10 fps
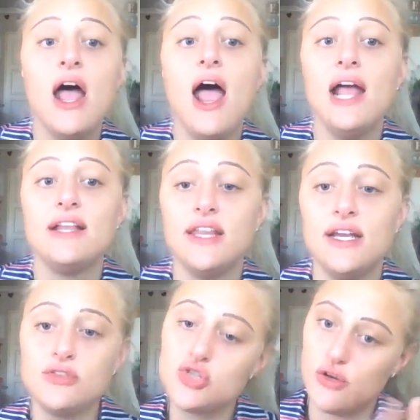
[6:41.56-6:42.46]
And
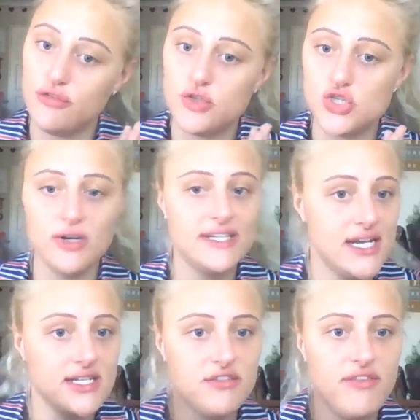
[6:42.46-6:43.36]
then, so first you
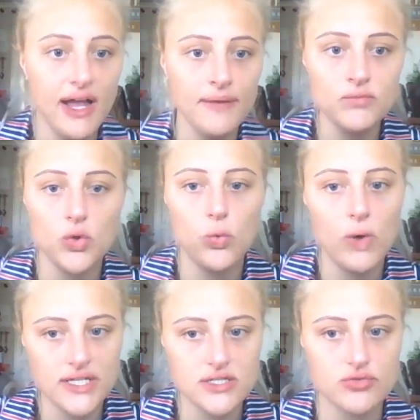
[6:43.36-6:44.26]
identify
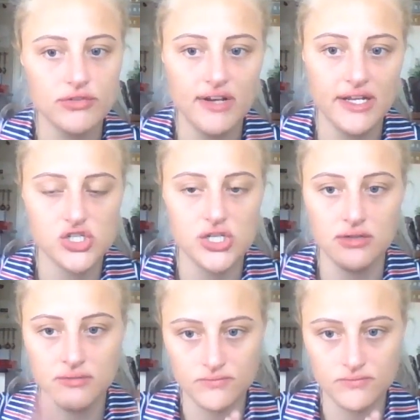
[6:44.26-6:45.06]
what is reflection.